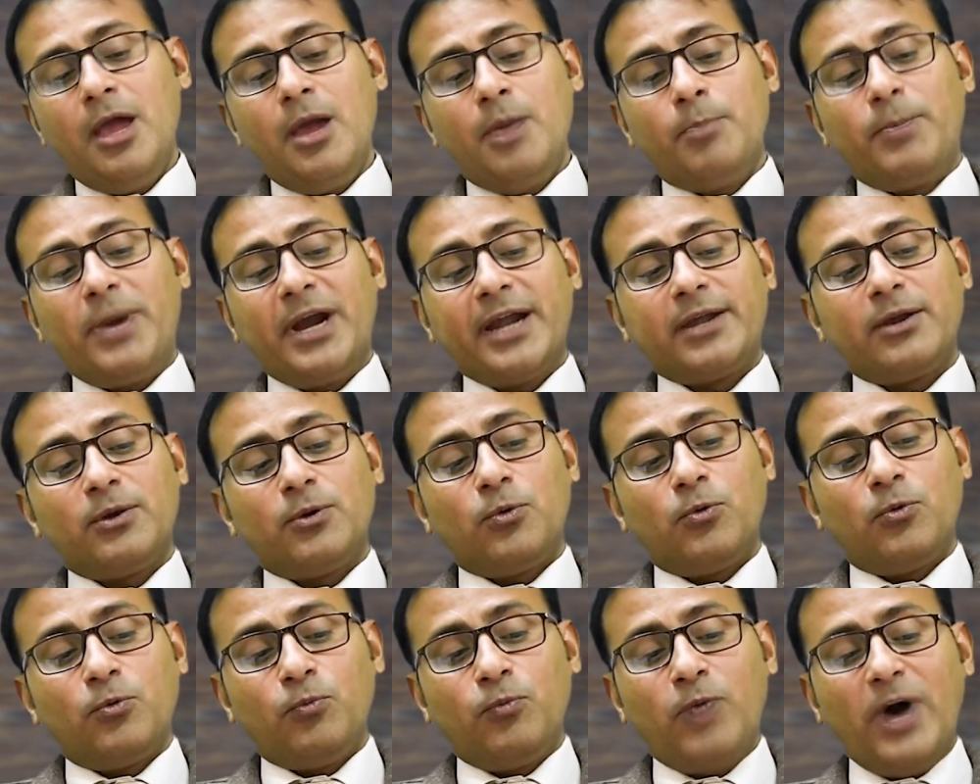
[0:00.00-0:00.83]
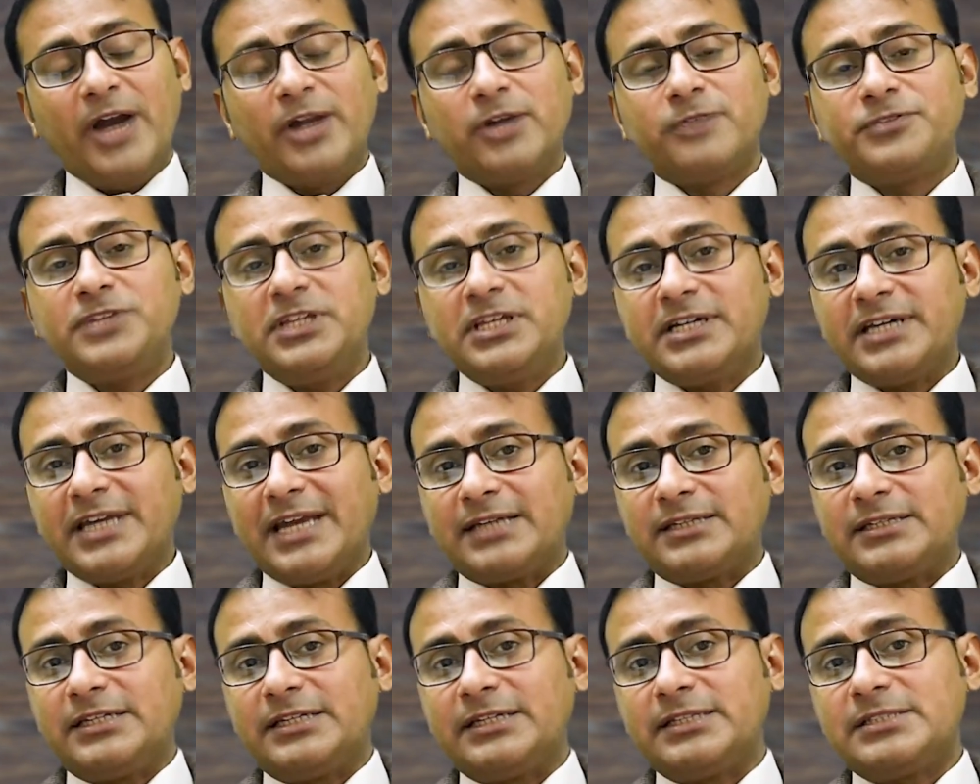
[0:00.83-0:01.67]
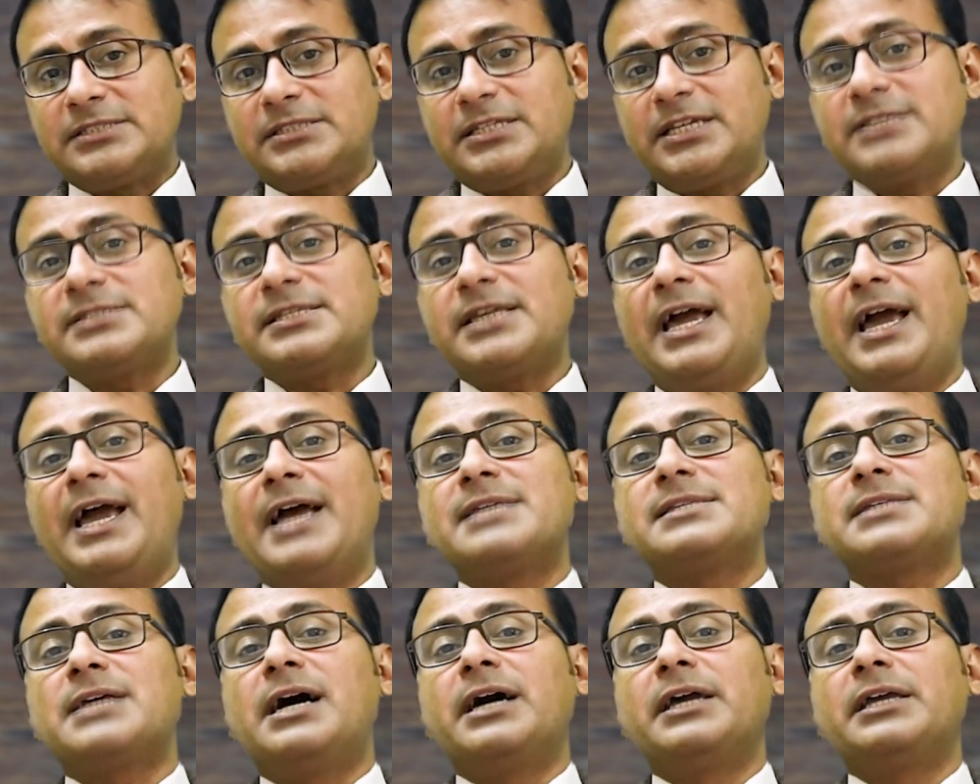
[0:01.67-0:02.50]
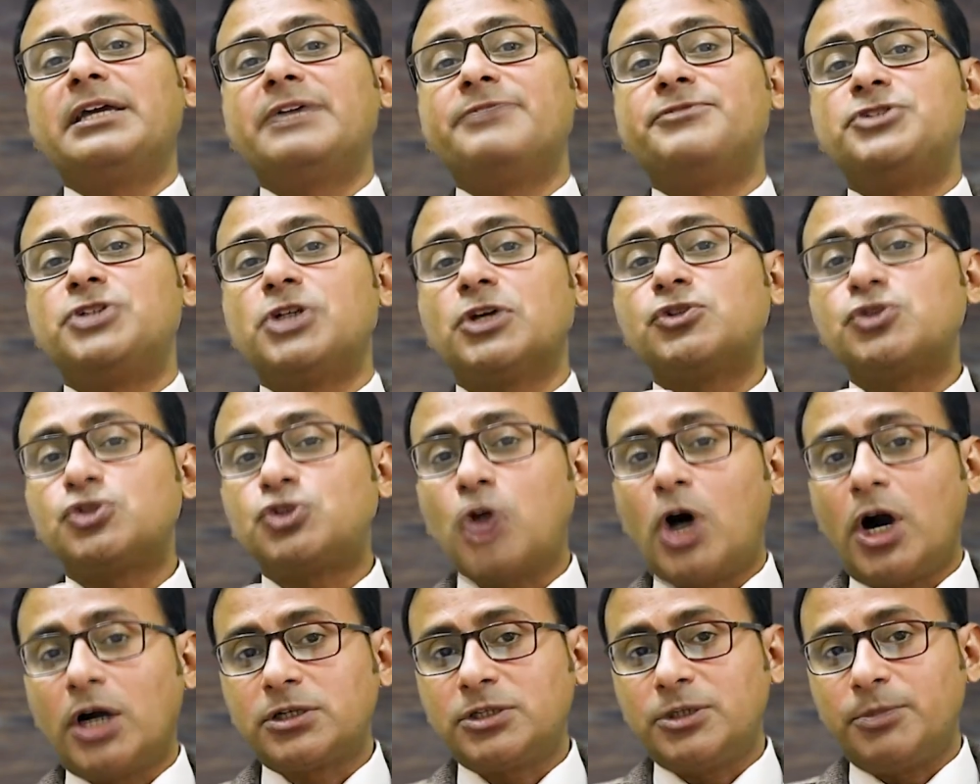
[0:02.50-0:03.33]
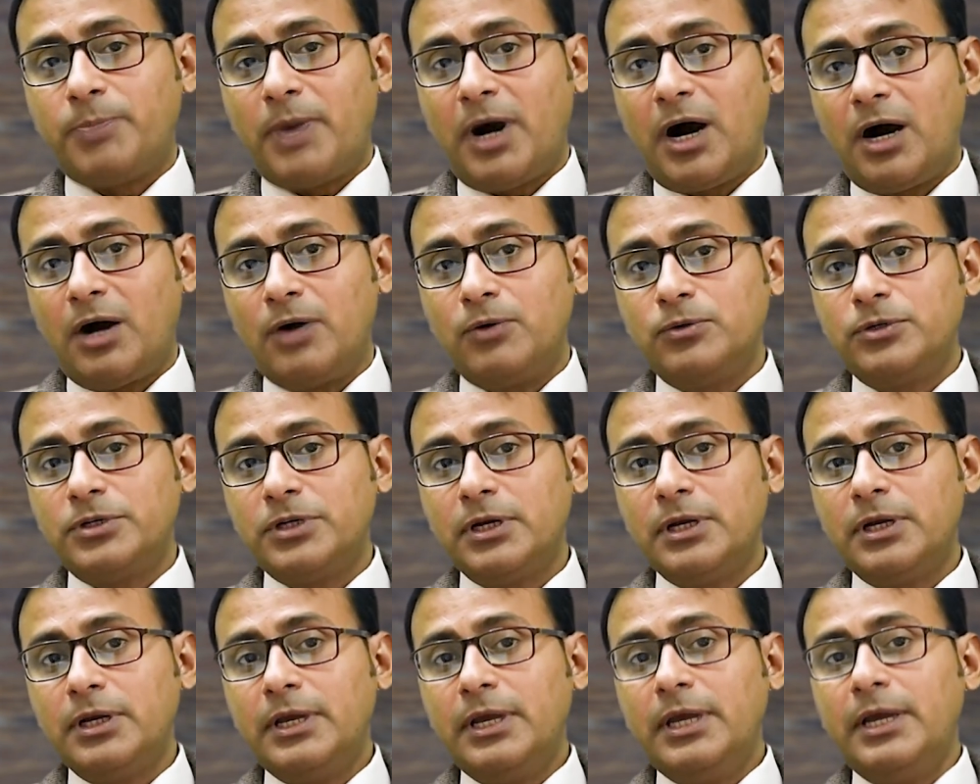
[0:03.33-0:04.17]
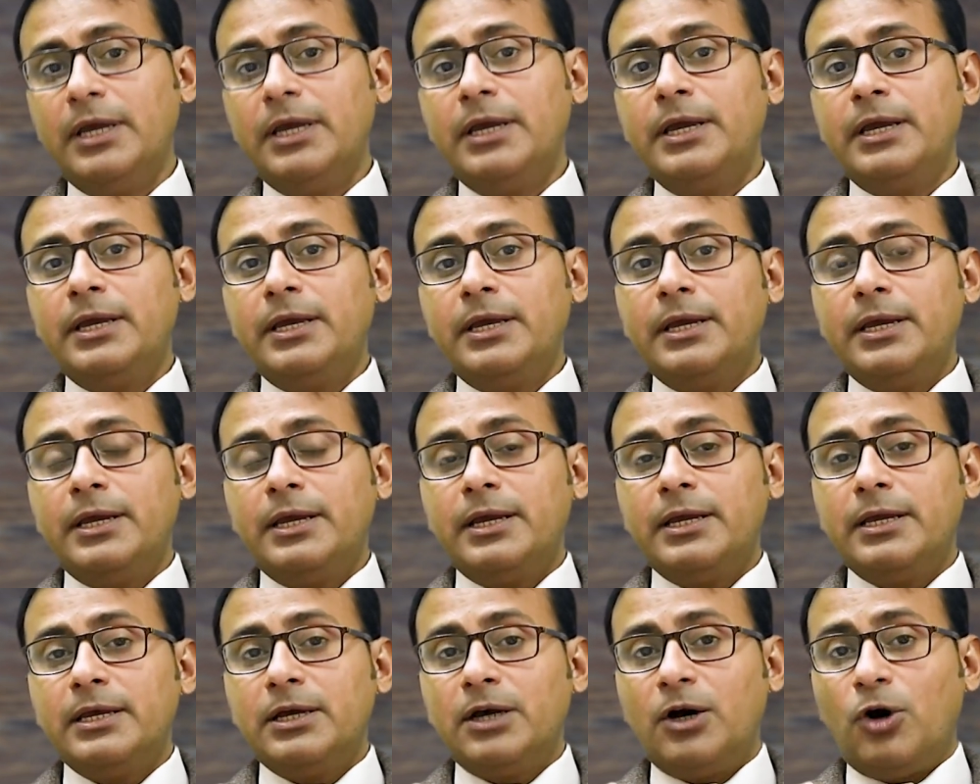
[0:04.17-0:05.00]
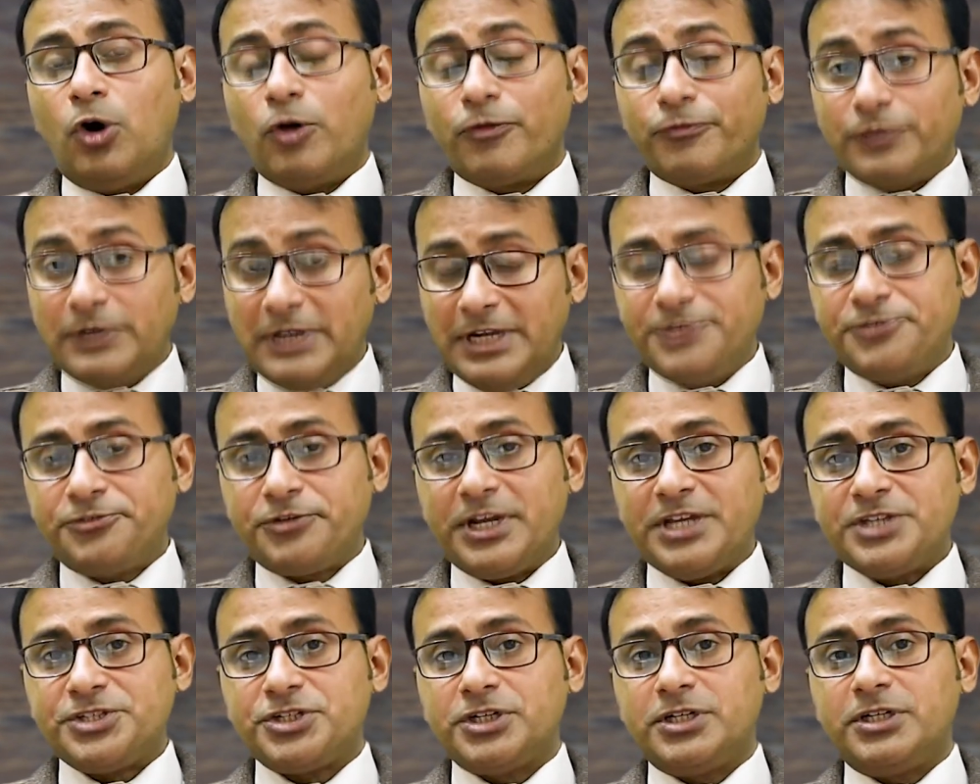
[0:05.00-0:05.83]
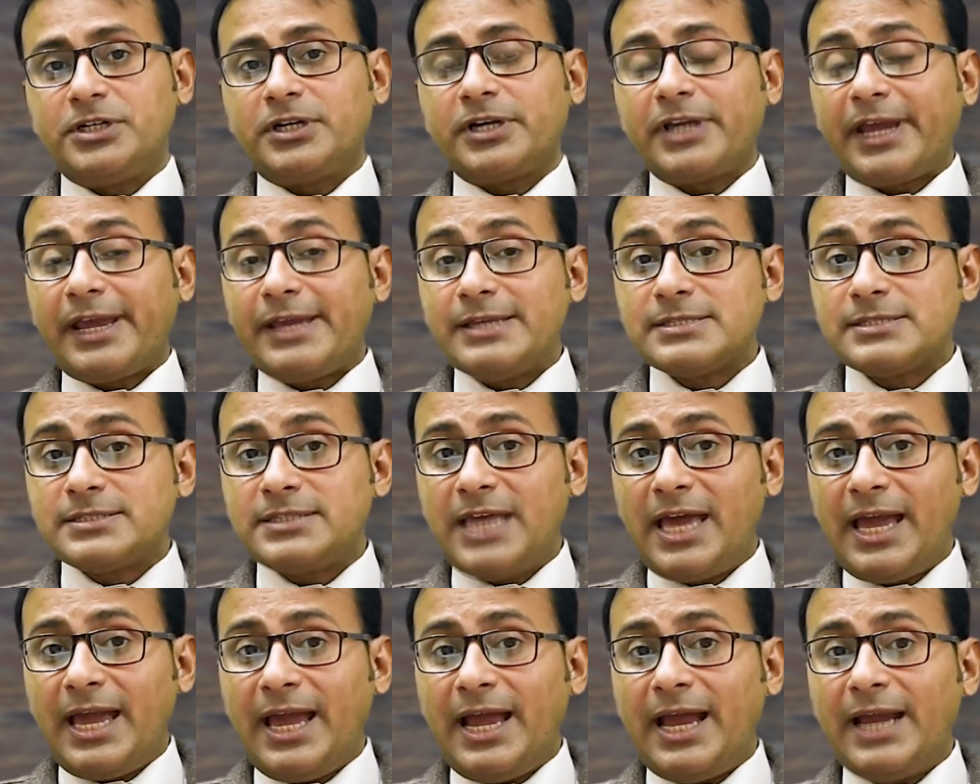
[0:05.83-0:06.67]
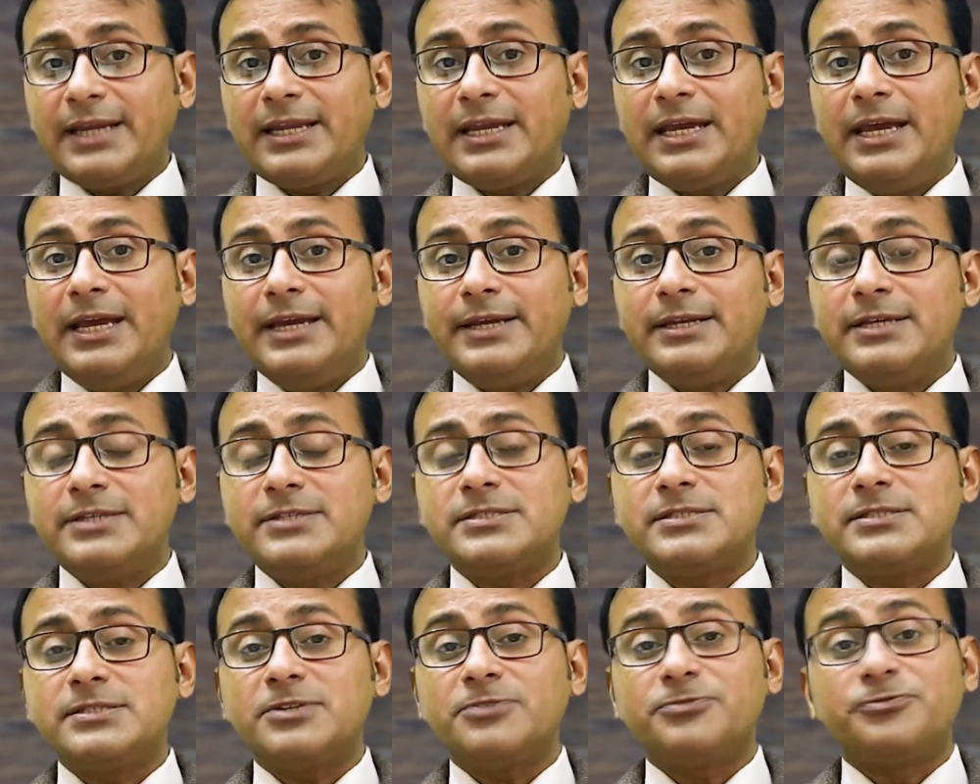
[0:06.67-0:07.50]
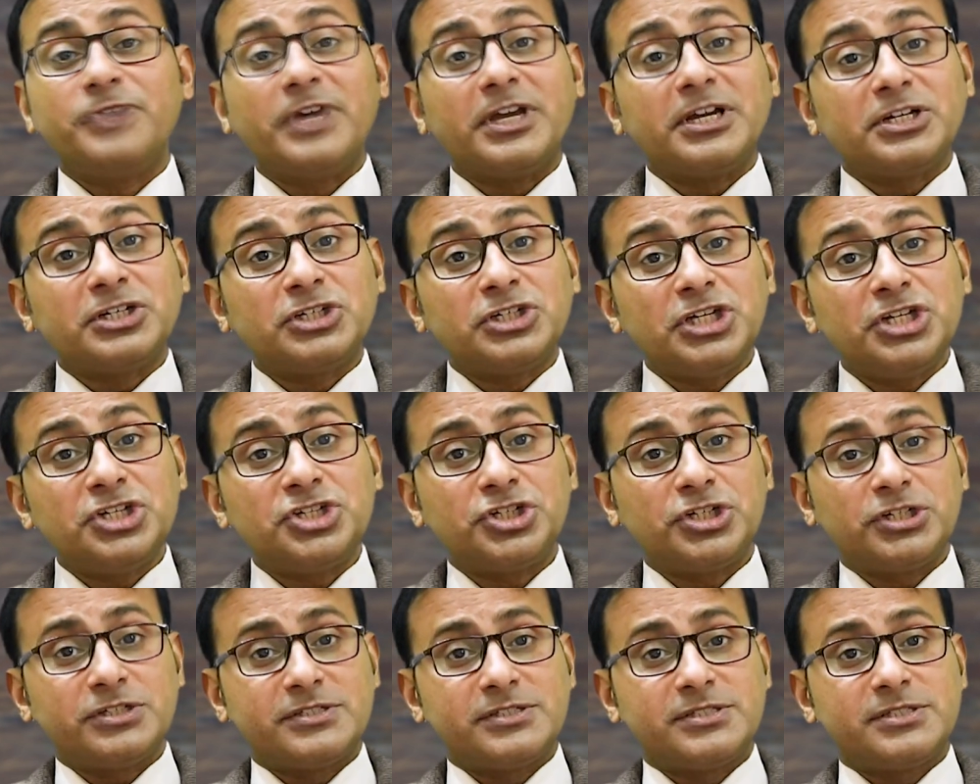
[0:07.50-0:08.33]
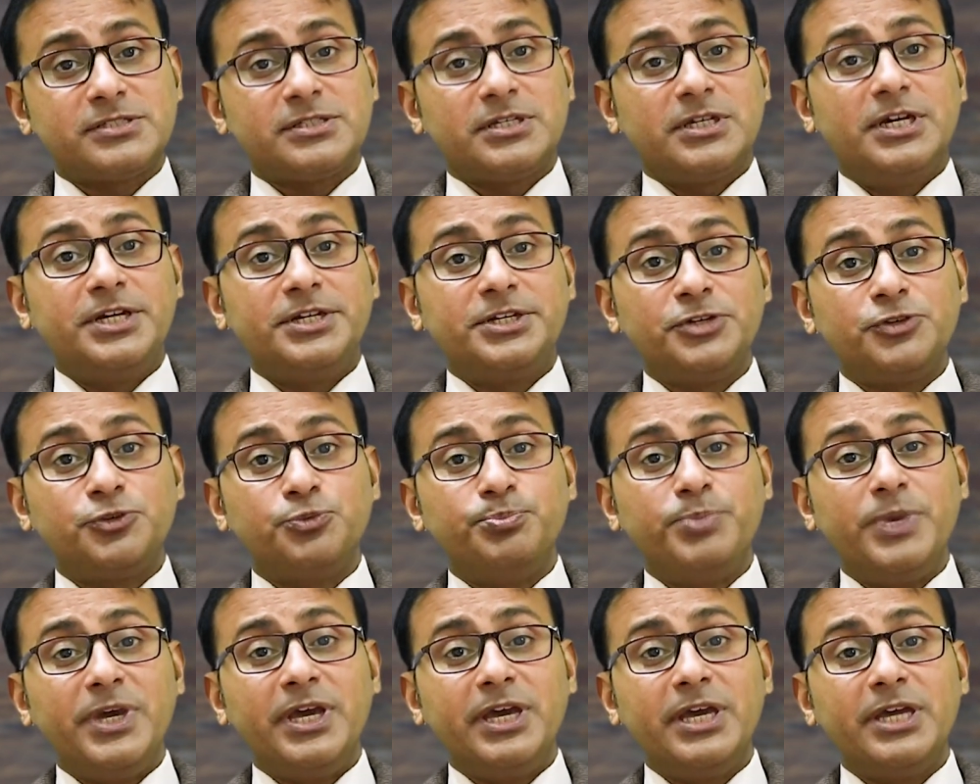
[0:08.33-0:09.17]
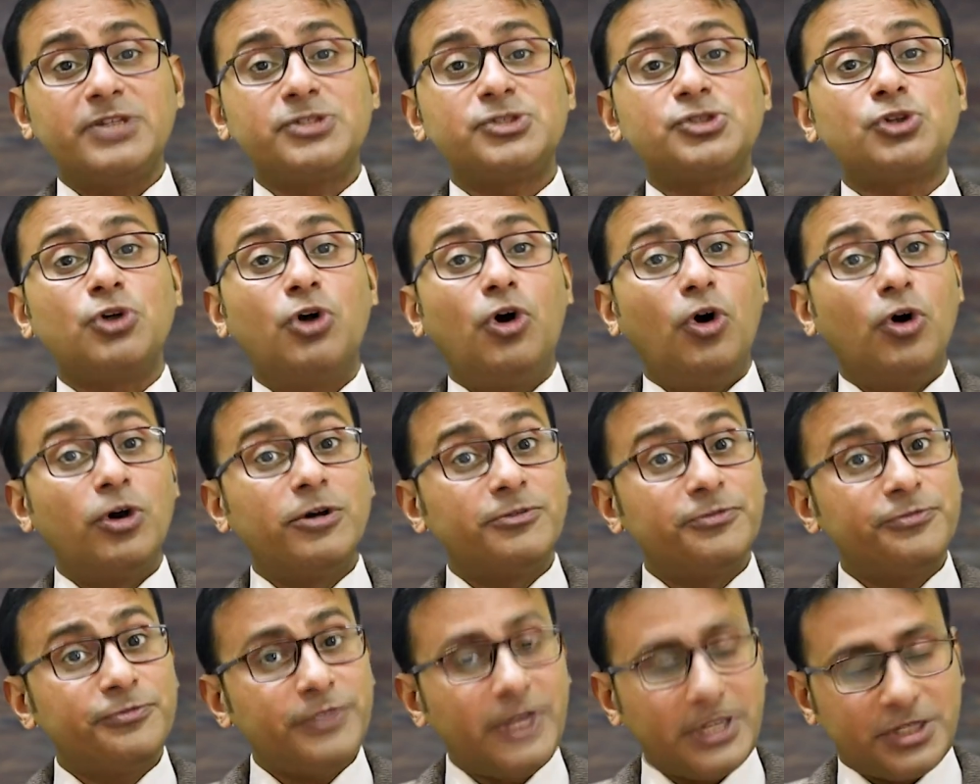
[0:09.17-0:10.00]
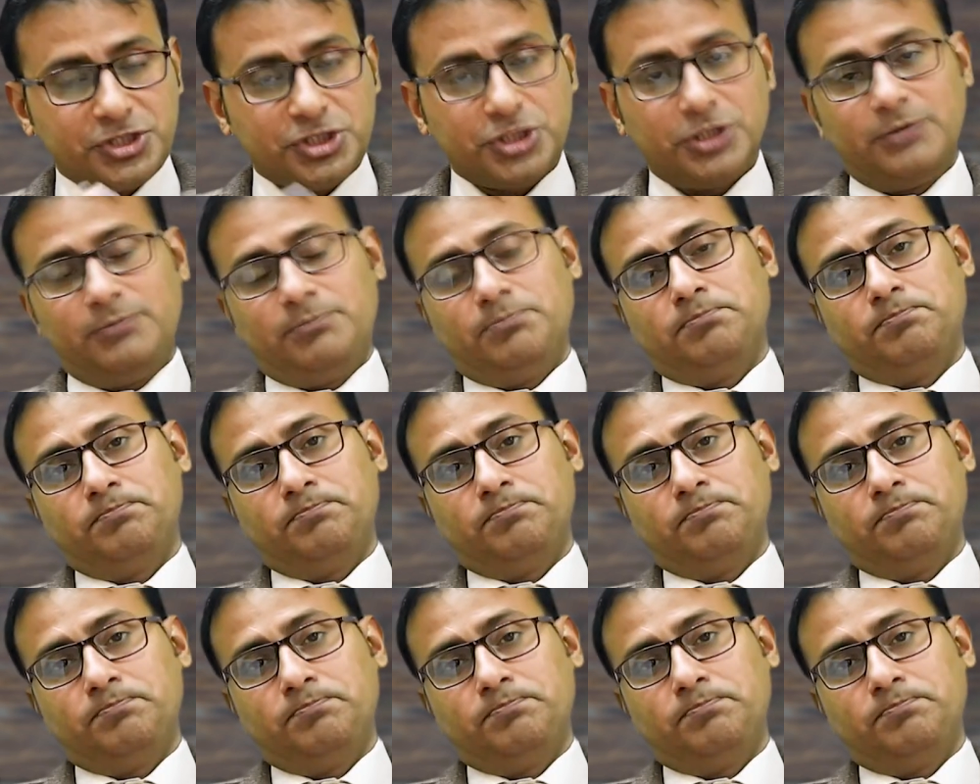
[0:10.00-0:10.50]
But one of the characteristics, as I have just talked about, of literature is that it is fictitious. It is based on fiction.